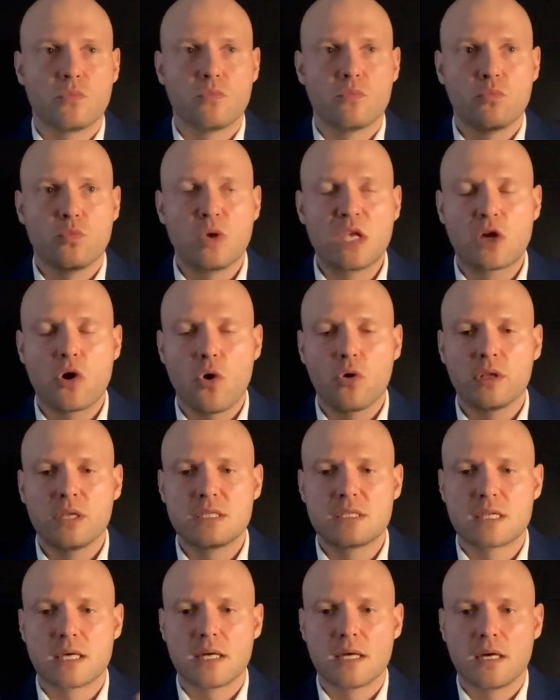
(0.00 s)
We call
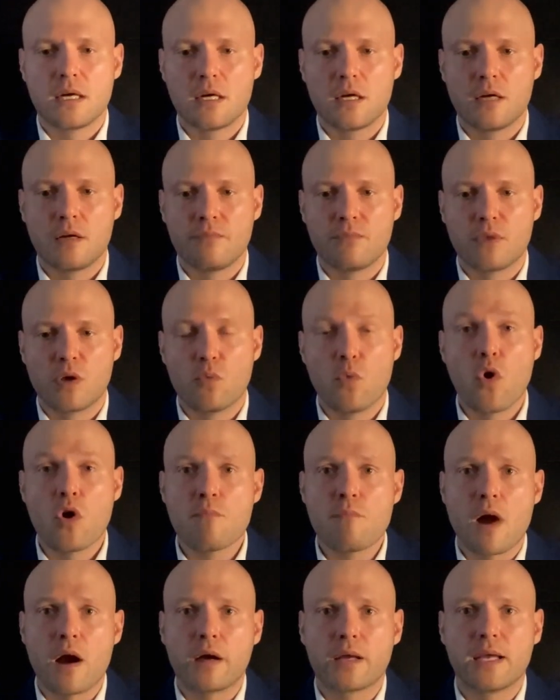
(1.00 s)
it
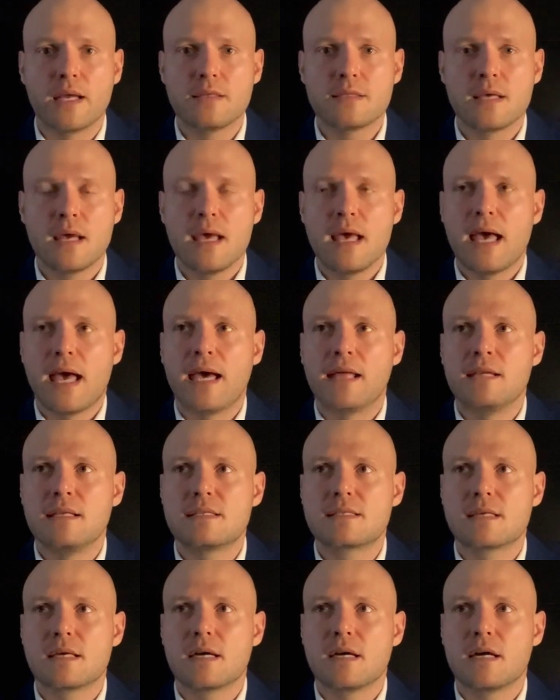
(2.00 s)
warm market, and
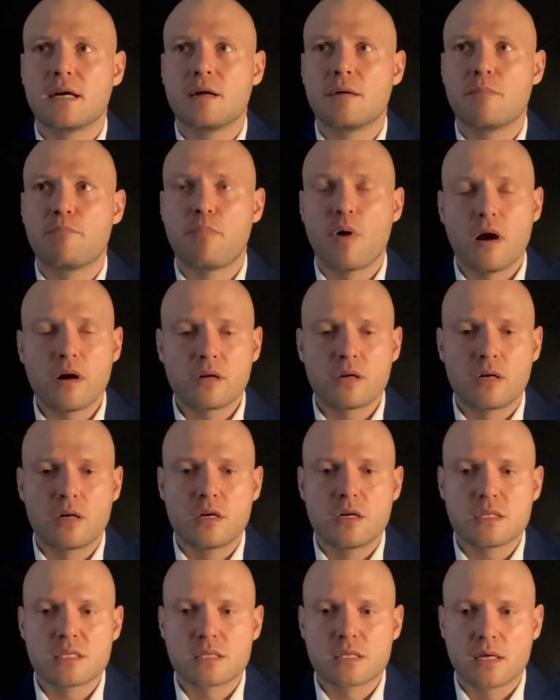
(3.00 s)
it's
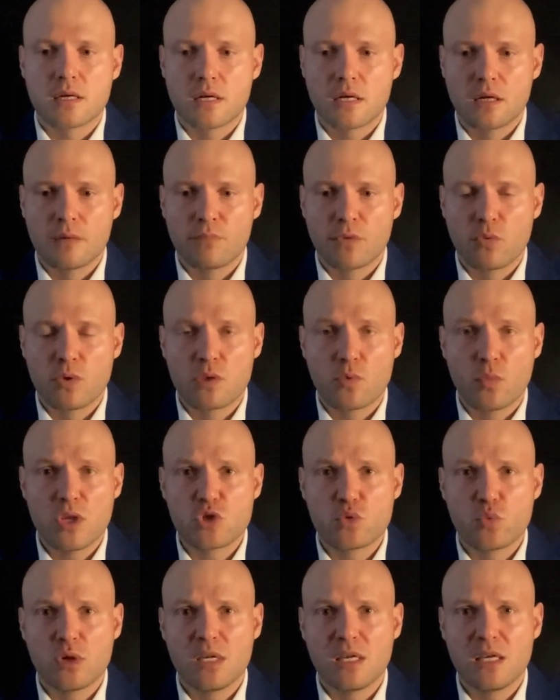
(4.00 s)
partners with
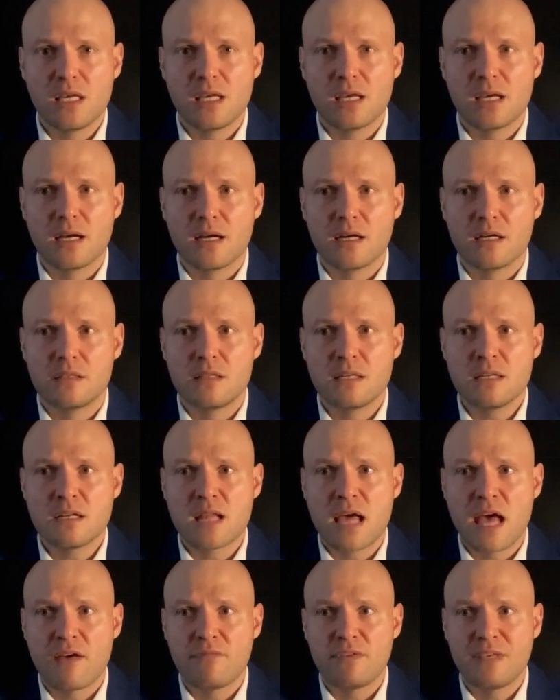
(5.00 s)
which we
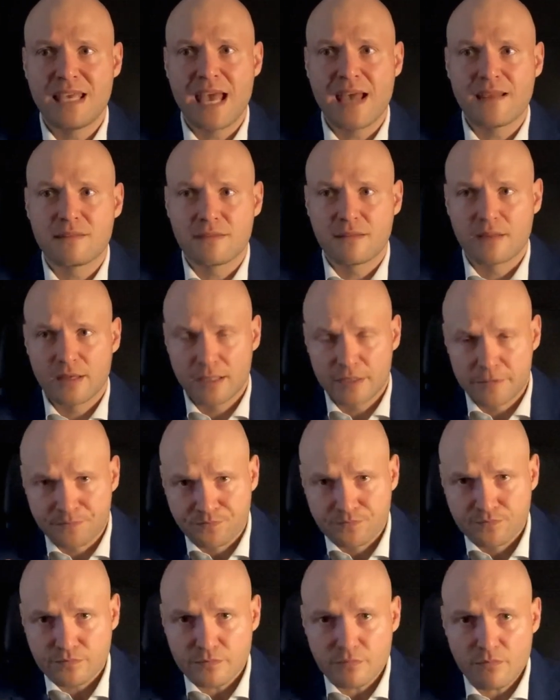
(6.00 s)
didn't have yet
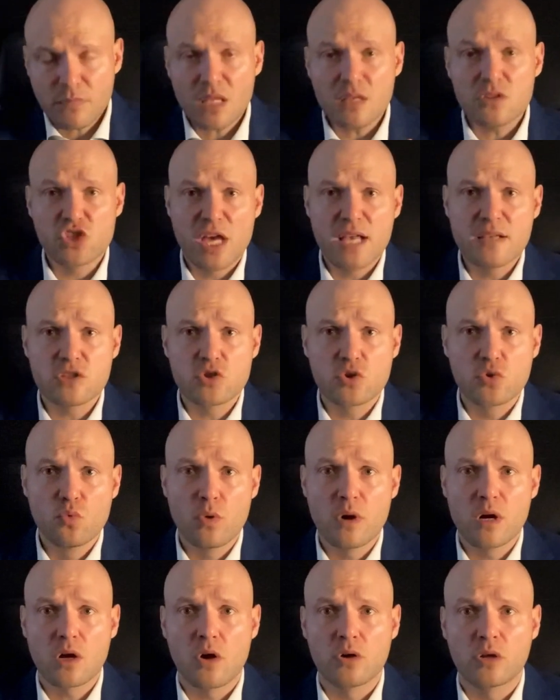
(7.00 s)
chance to
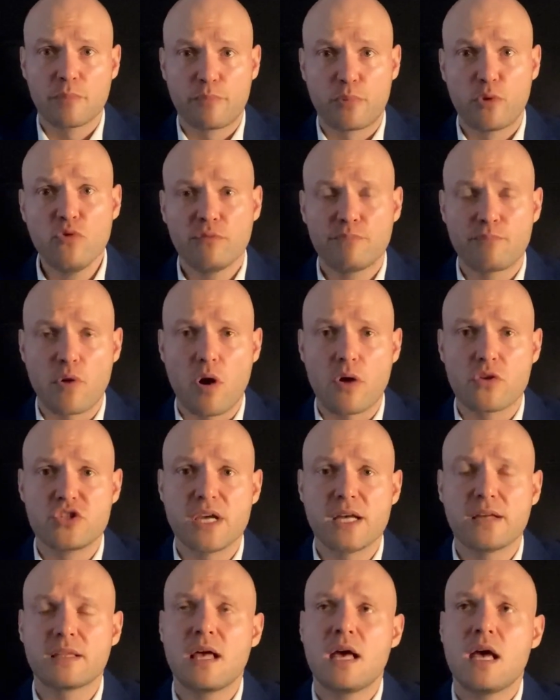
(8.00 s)
work on a proof
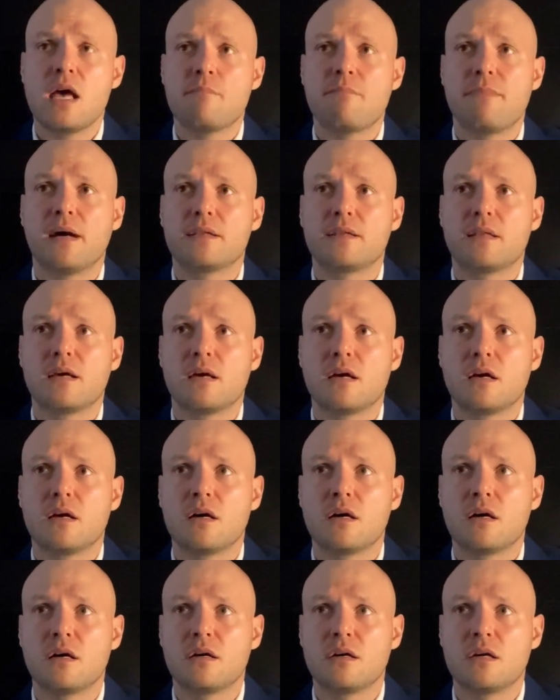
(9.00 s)
project, but
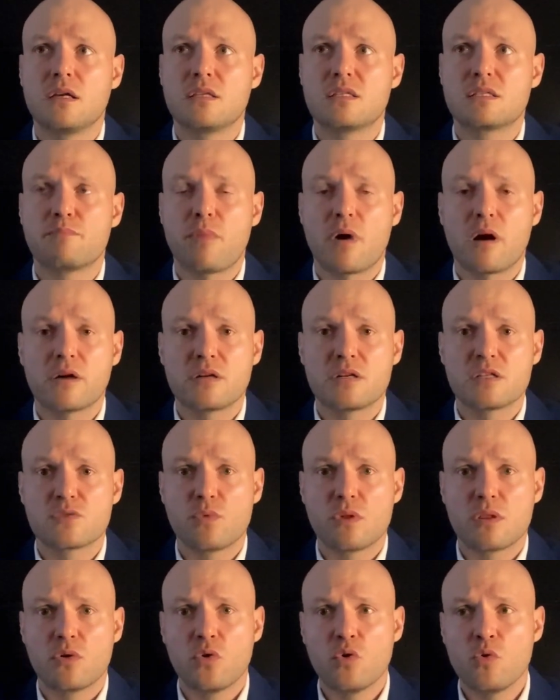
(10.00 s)
it's partners
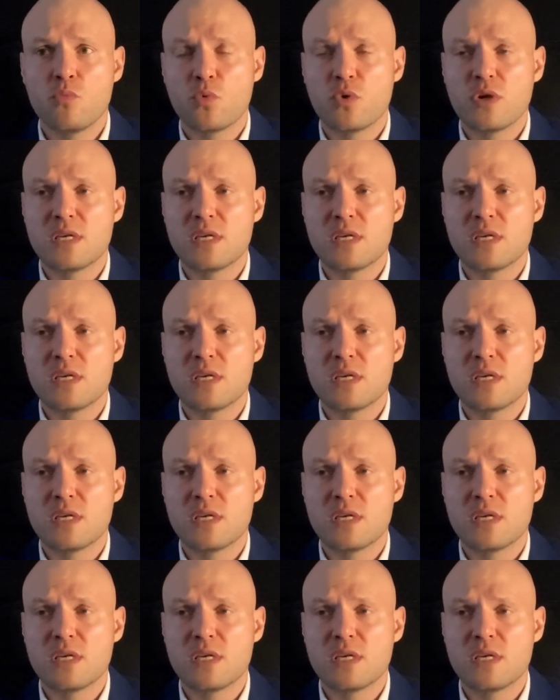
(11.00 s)
with whom we